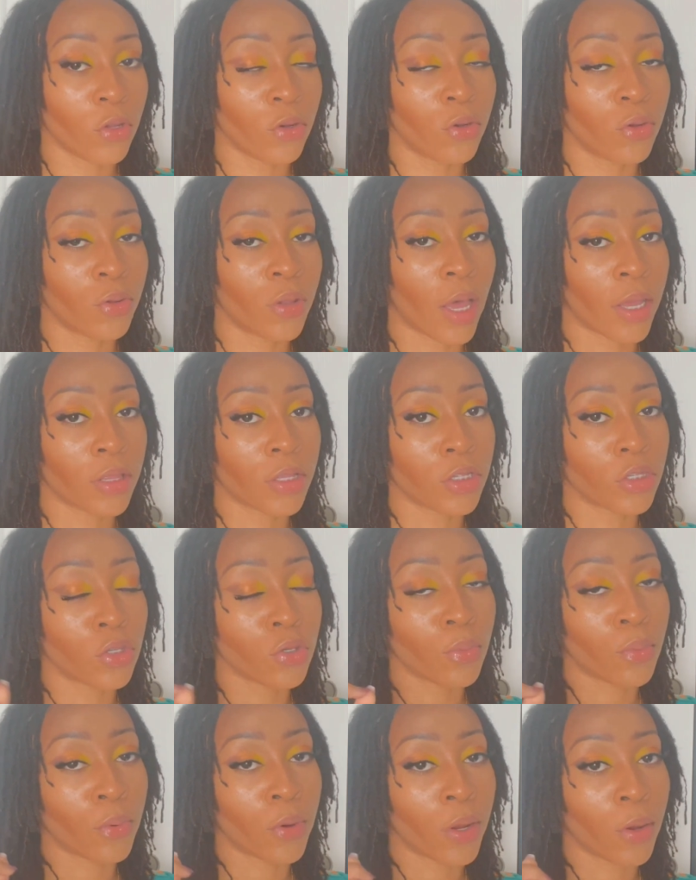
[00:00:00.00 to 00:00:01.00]
you do like the
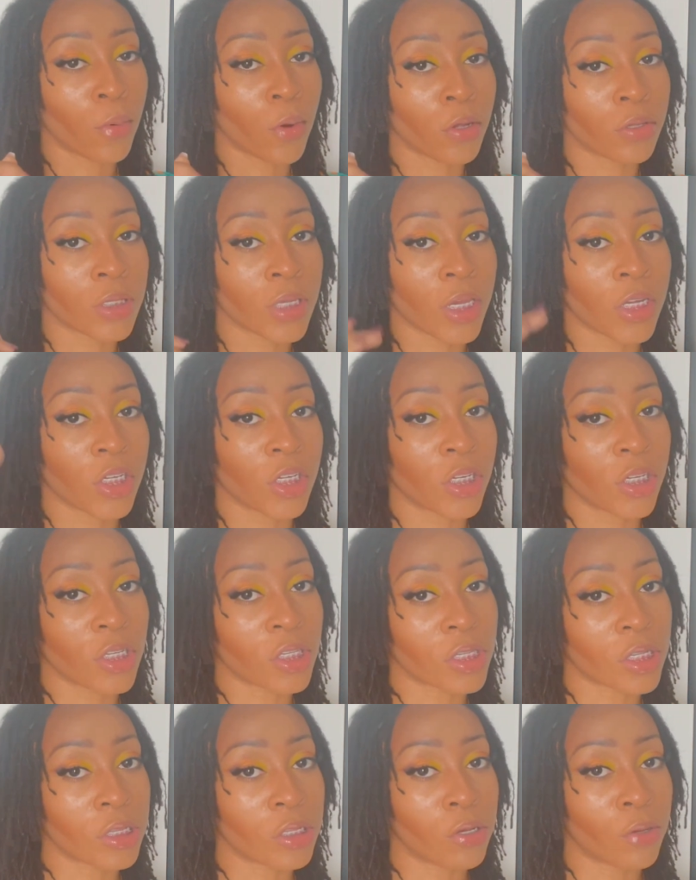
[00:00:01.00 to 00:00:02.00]
2-point rotation,
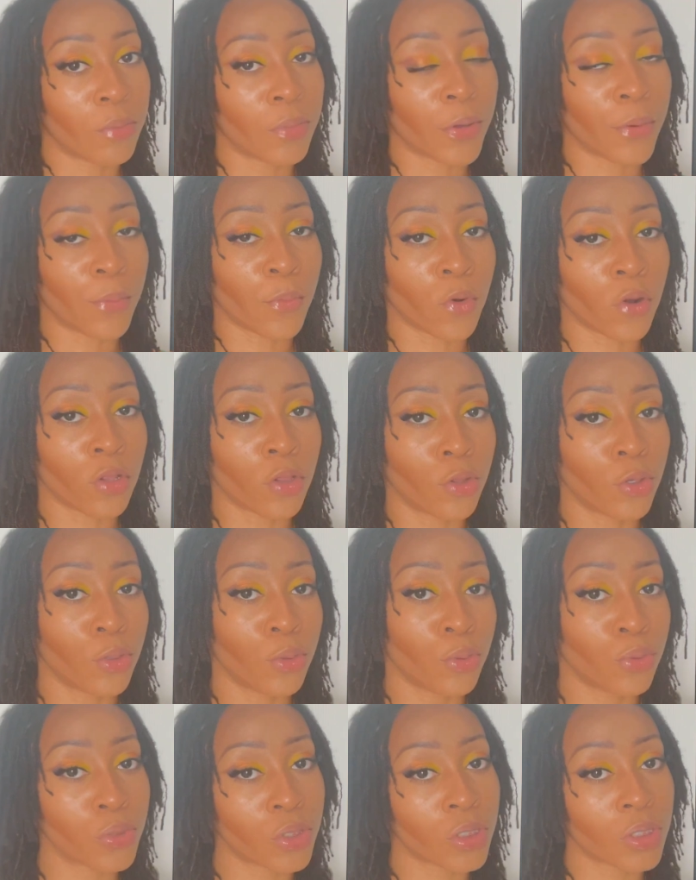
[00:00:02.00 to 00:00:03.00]
it's a little bit more
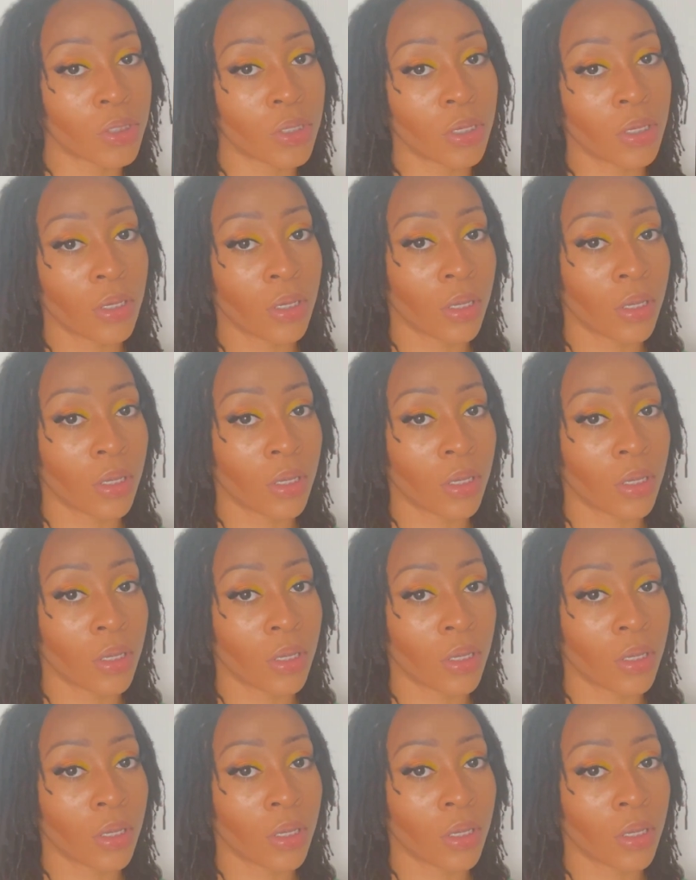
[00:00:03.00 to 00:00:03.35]
loose,